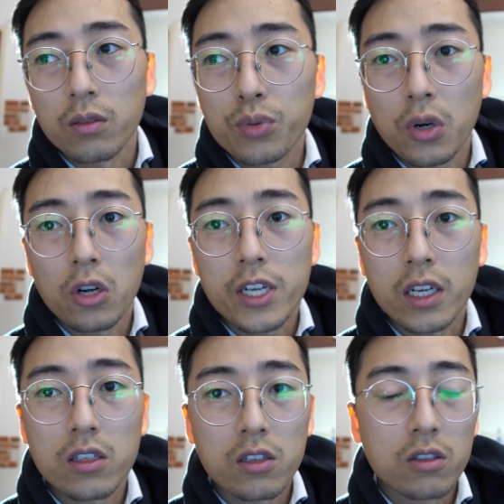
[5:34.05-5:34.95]

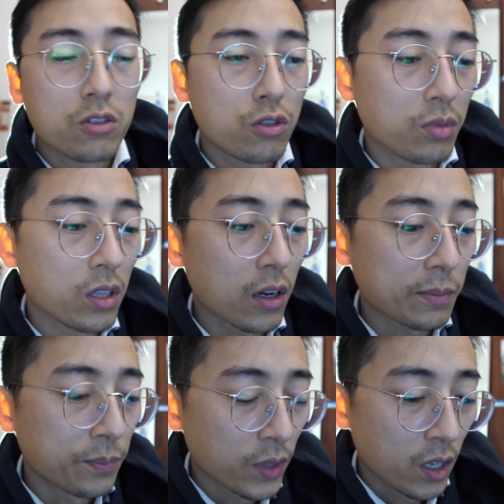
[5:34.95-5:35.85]
projects to be done.
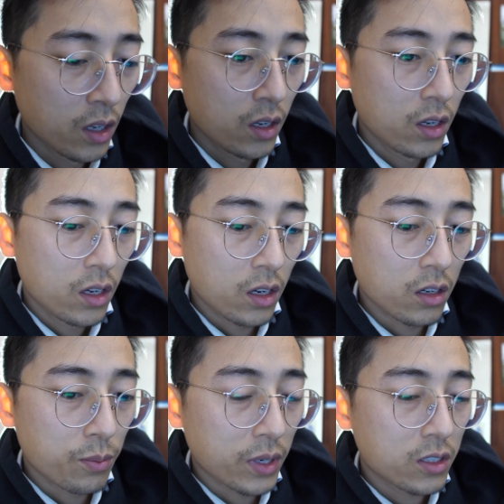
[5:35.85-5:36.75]

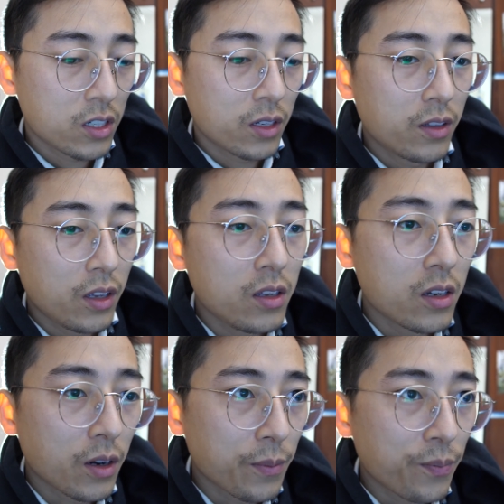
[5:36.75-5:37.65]
But
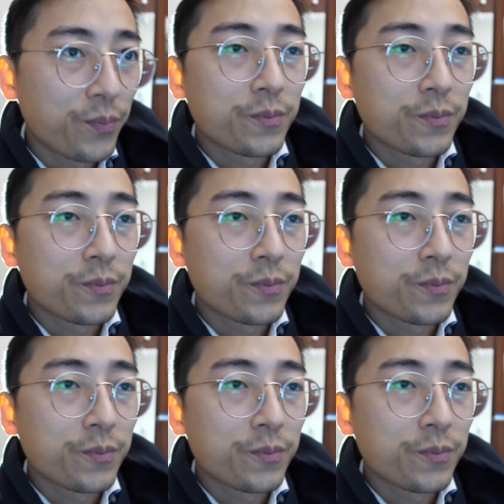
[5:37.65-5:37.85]
you